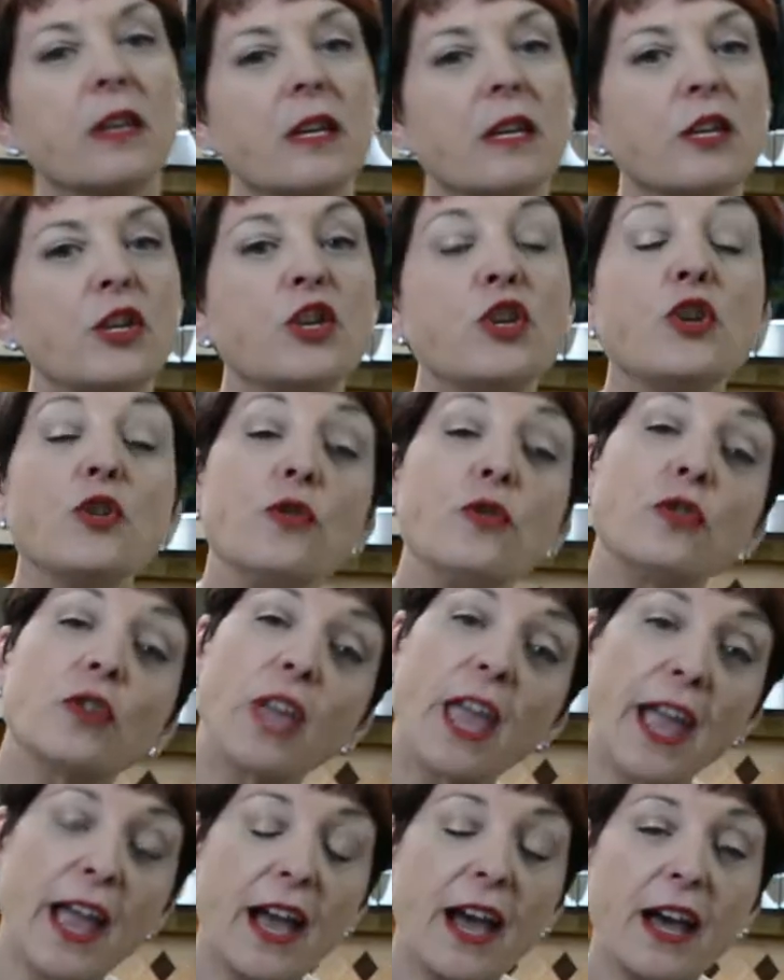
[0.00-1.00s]
you
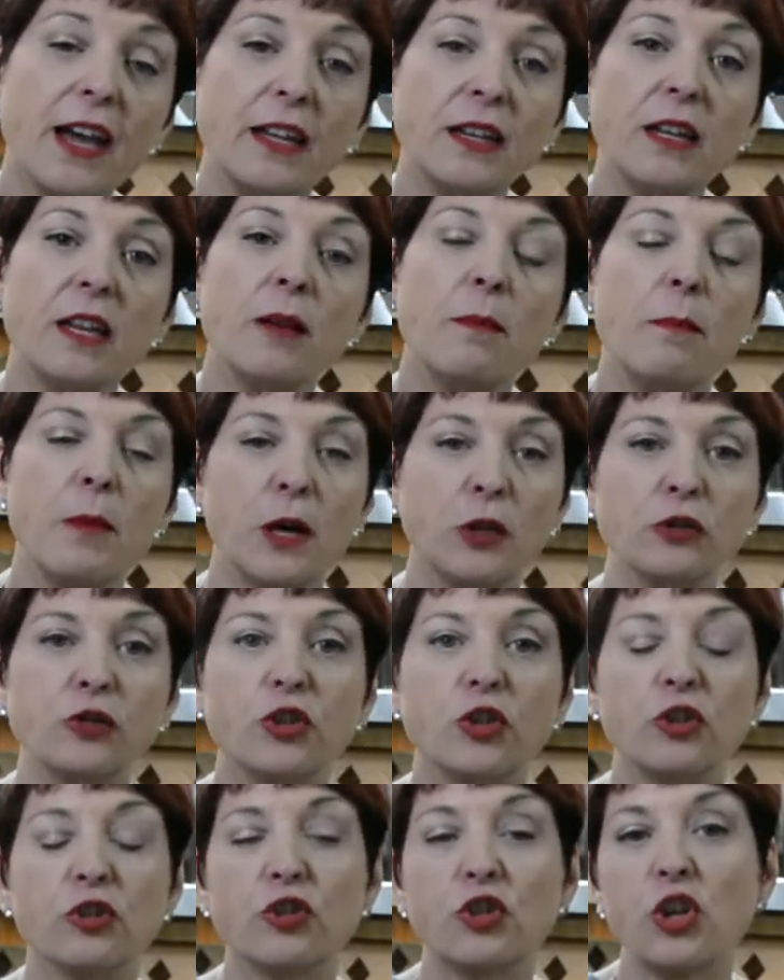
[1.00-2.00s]
can
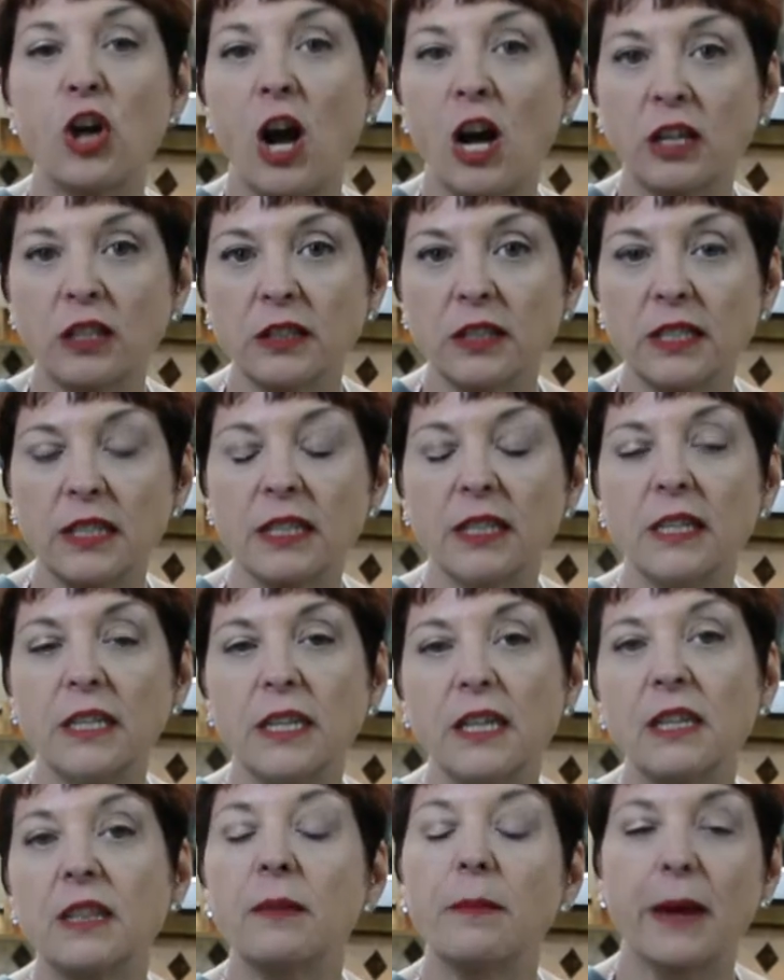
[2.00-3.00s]
melt your chocolate
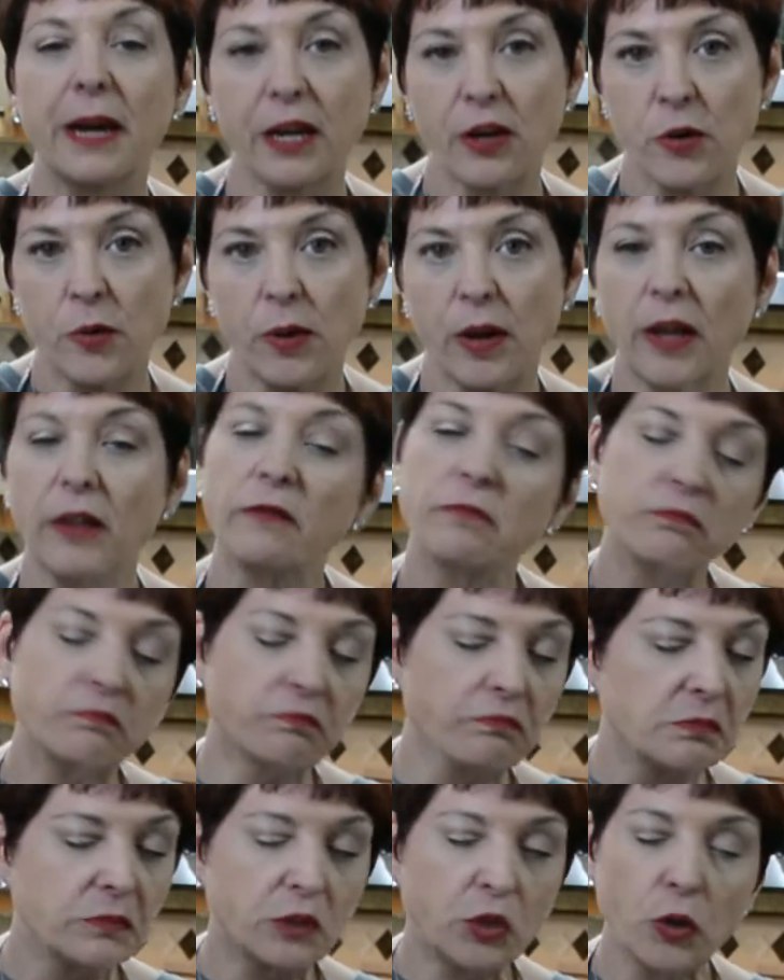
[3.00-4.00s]
in the microwave.
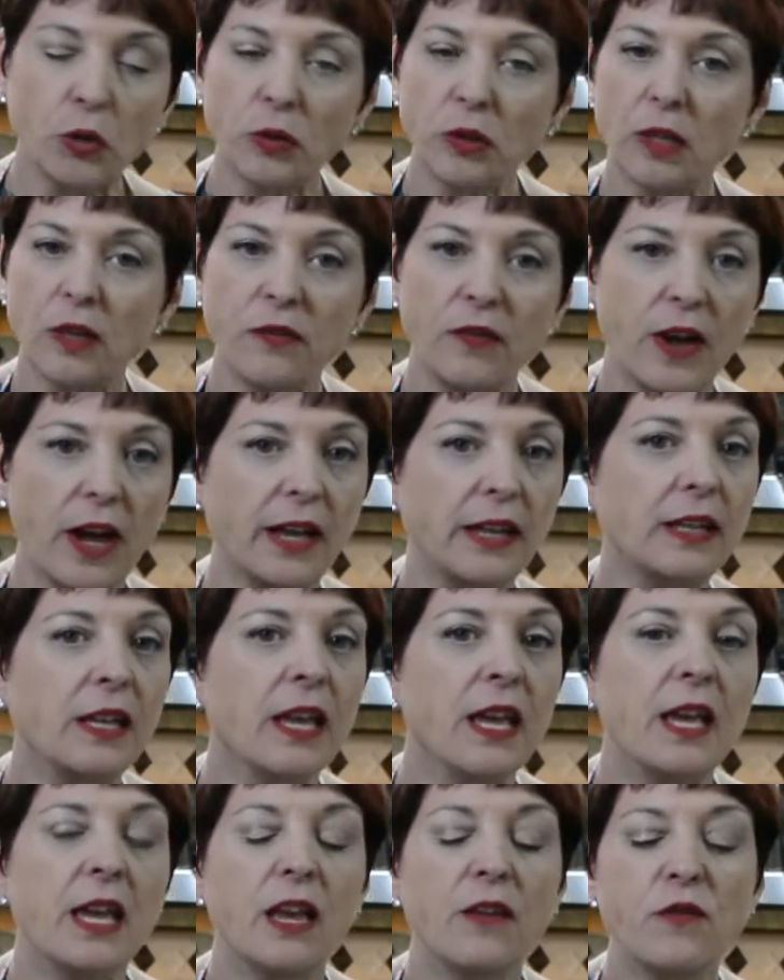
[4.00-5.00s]
Totally fine.
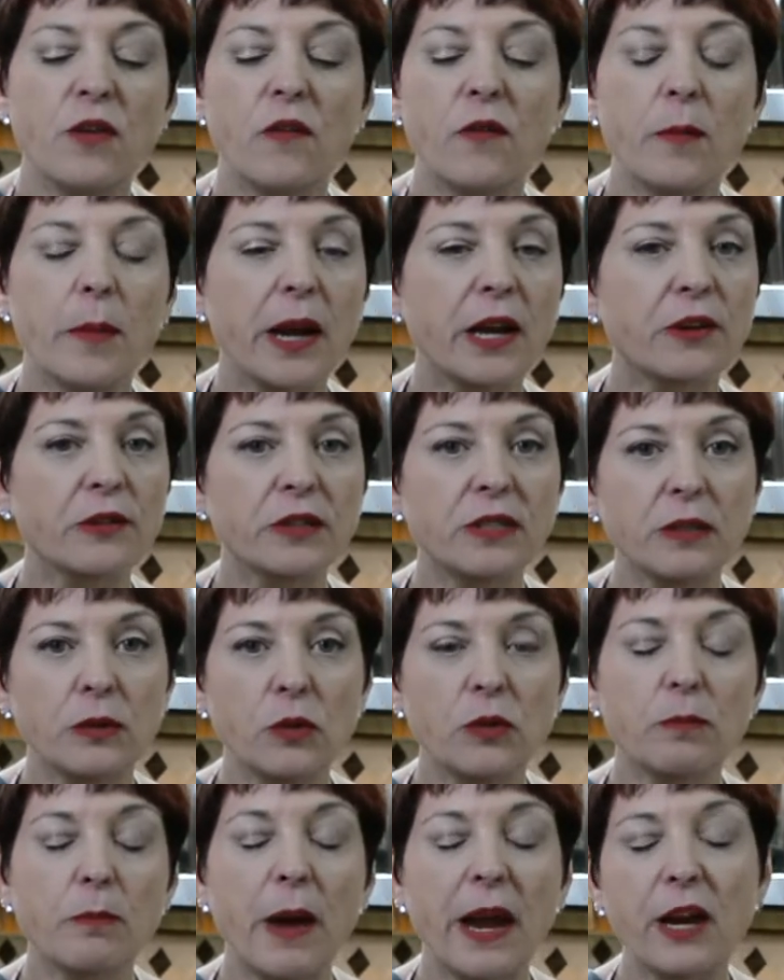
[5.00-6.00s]
If you have
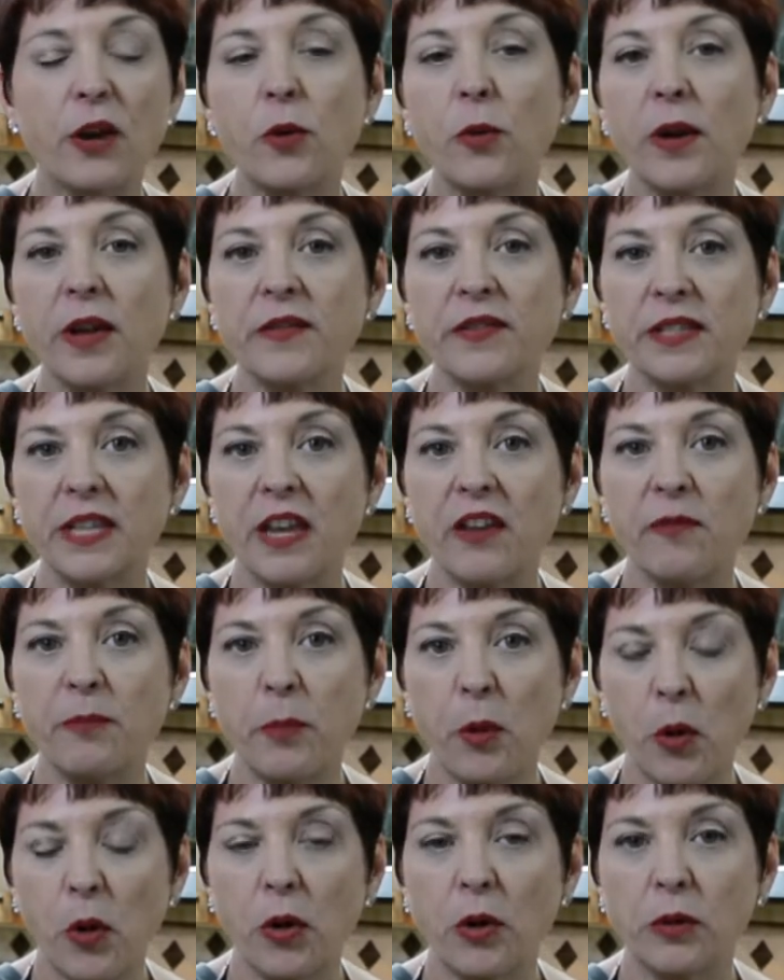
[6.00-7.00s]
a microwave safe
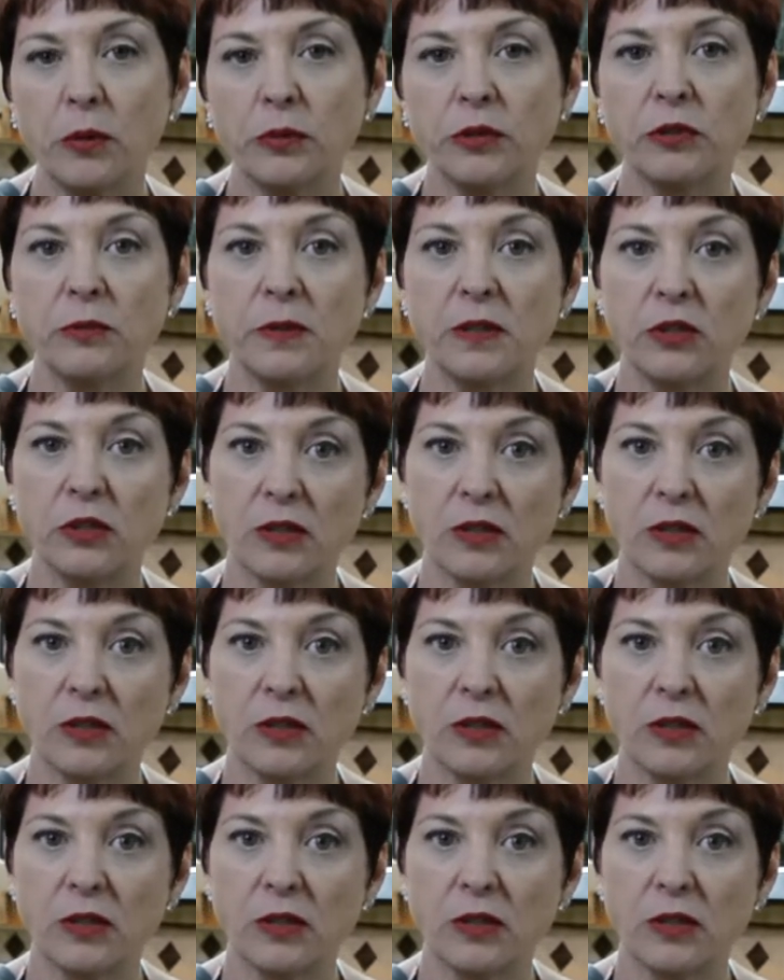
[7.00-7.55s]
bowl, which means it's